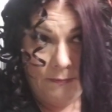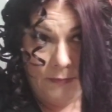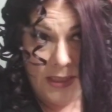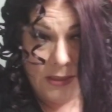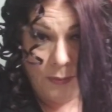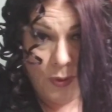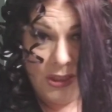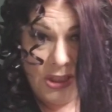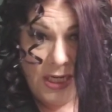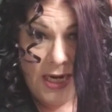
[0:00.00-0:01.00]
It's
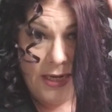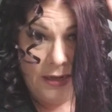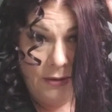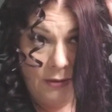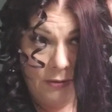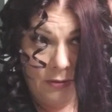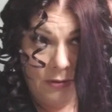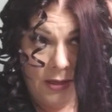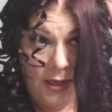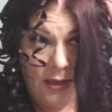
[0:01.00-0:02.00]
appreciated,
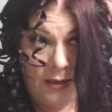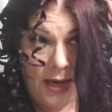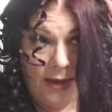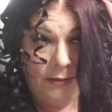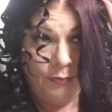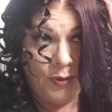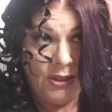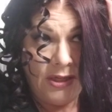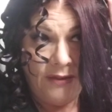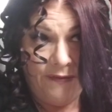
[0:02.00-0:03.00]
and I
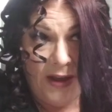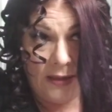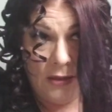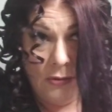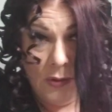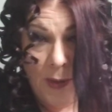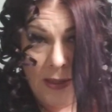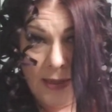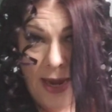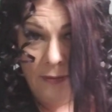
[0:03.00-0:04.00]
appreciate the fact that you spend
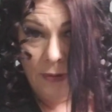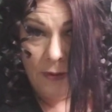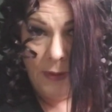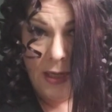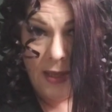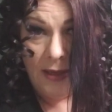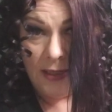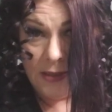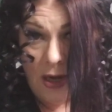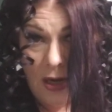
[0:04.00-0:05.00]
time with me. I think
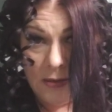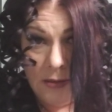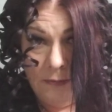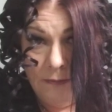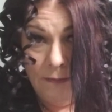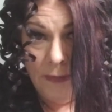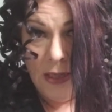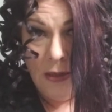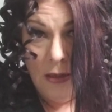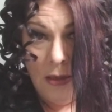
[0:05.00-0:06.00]
it's awesome.
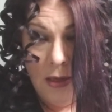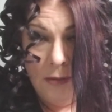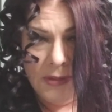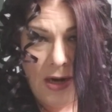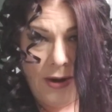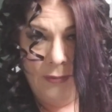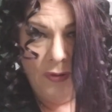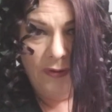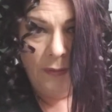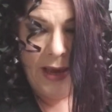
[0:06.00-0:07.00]
Sorry I'm
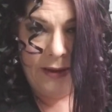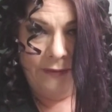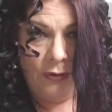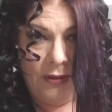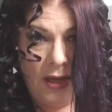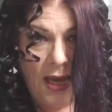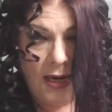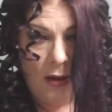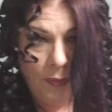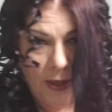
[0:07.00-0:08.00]
moving back and forth. I can't
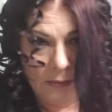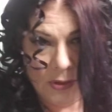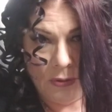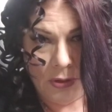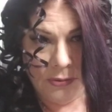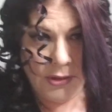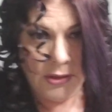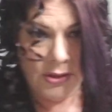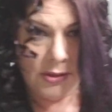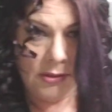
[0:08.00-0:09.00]
help it. I'm so used to
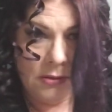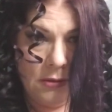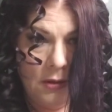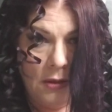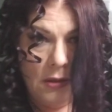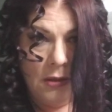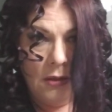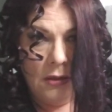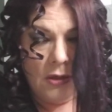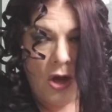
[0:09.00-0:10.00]
just
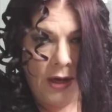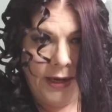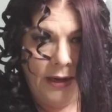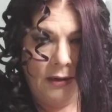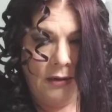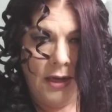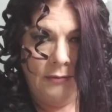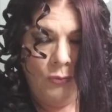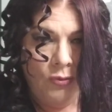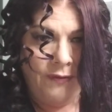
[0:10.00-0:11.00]
cutting and
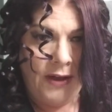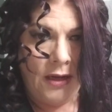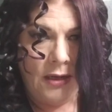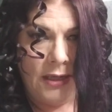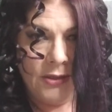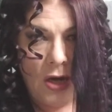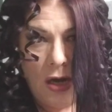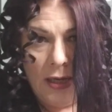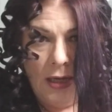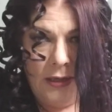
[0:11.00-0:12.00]
moving and
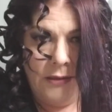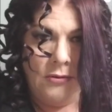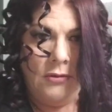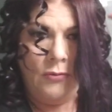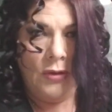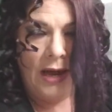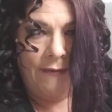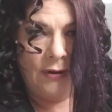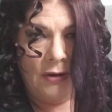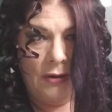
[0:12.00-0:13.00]
talking and doing
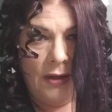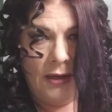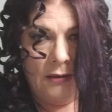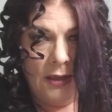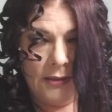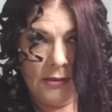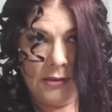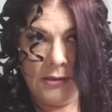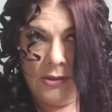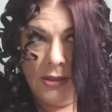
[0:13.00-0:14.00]
whatever that
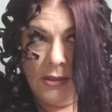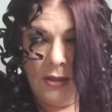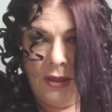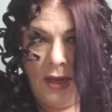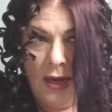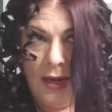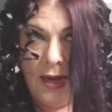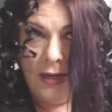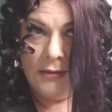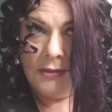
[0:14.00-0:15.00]
it's just the thing, I
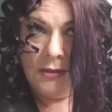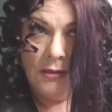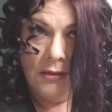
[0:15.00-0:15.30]
guess.